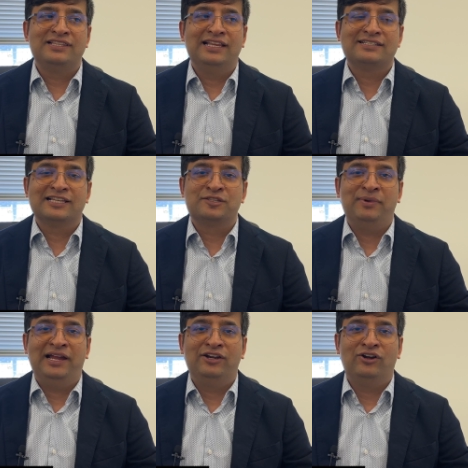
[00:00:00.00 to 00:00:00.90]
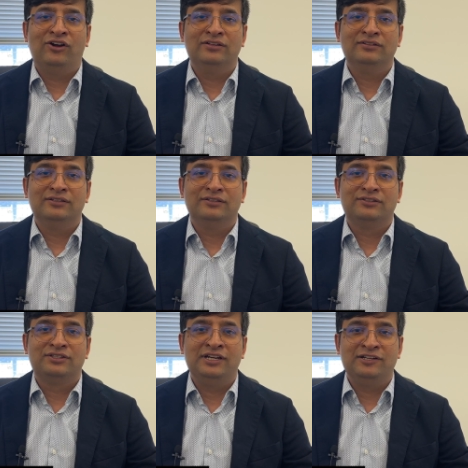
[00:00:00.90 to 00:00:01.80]
let's expand on
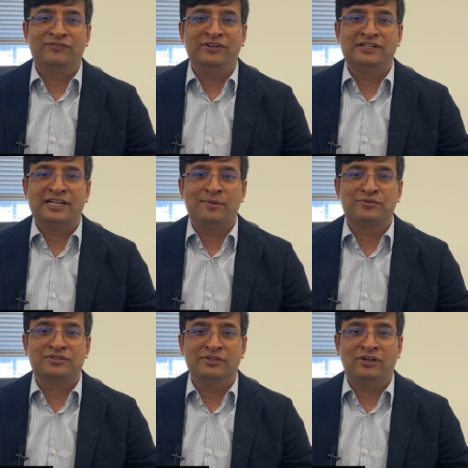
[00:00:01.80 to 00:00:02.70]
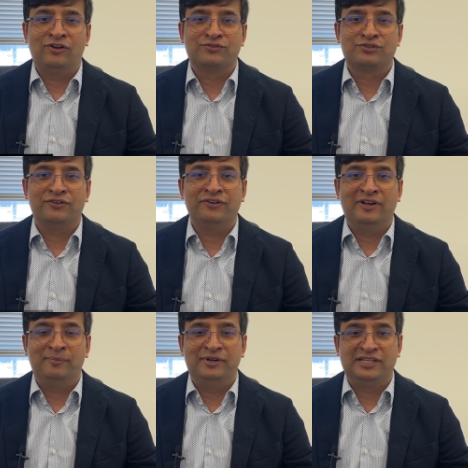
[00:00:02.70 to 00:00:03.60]
three different types of software
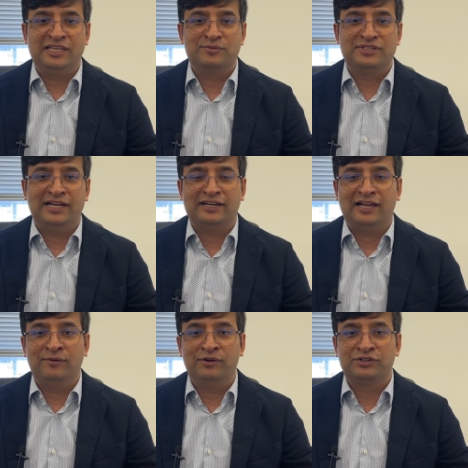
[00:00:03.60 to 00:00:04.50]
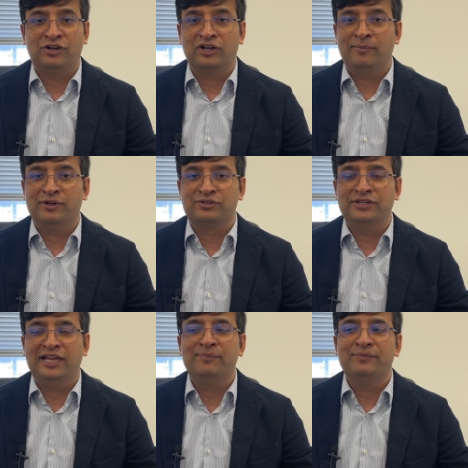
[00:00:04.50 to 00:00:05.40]
development teams that I want to talk about
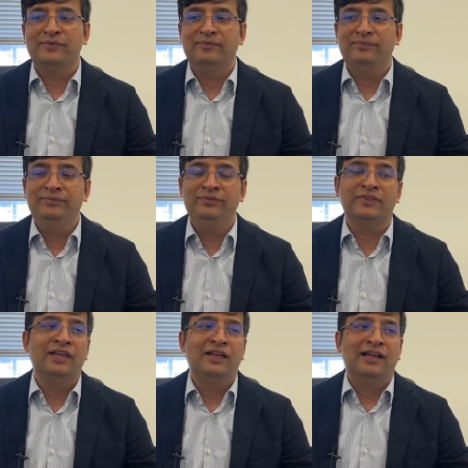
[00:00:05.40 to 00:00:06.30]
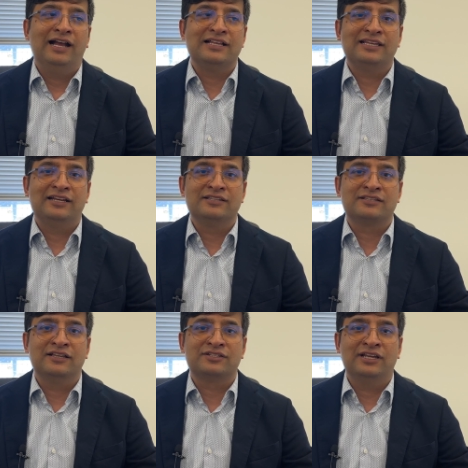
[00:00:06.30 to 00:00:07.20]
today. As I
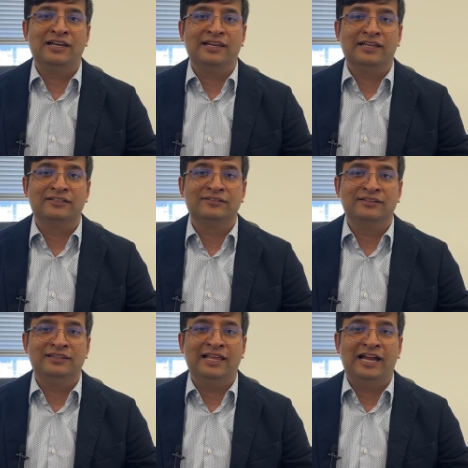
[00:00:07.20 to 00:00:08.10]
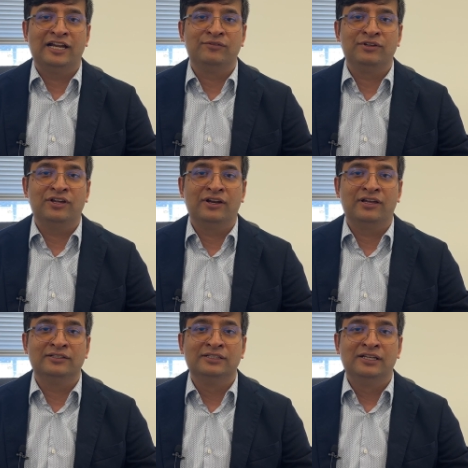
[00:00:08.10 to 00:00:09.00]
discussed earlier, that we're
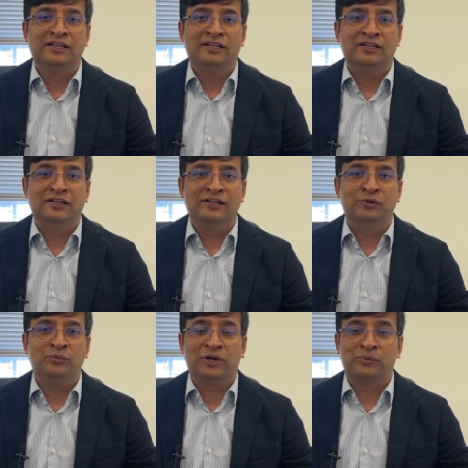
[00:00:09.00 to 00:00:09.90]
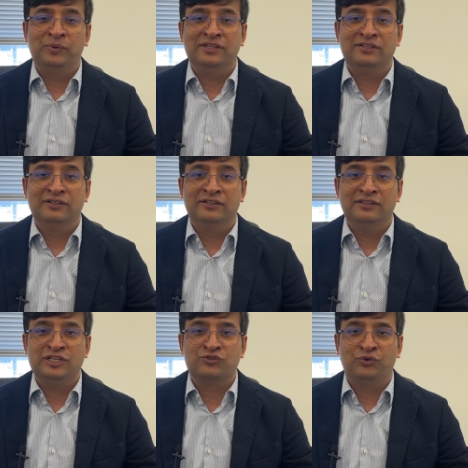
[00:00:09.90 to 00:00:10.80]
gonna work with
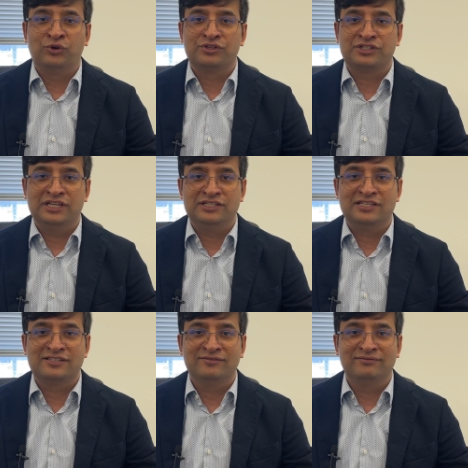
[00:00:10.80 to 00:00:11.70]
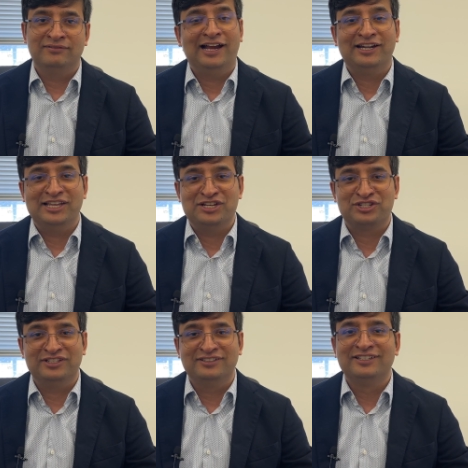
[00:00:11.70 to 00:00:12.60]
these four stages:
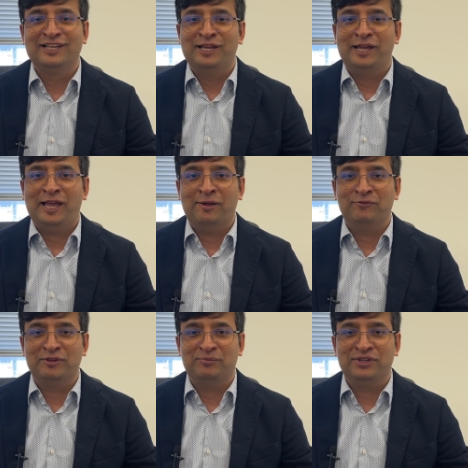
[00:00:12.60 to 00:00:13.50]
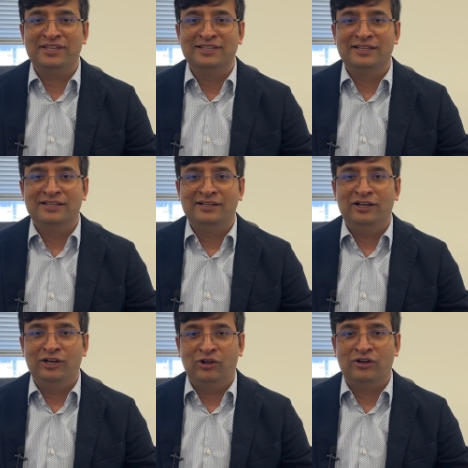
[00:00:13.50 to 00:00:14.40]
ideation, MVP,
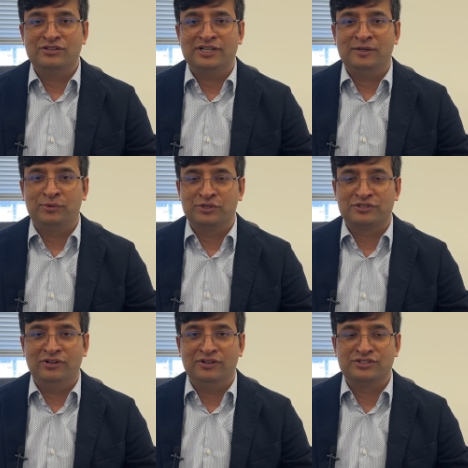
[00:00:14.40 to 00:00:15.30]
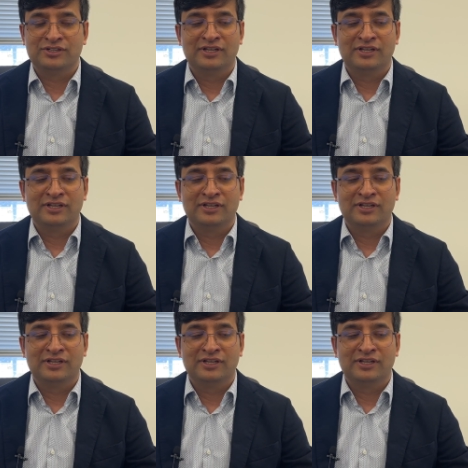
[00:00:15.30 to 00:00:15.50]
launch, and post-launch.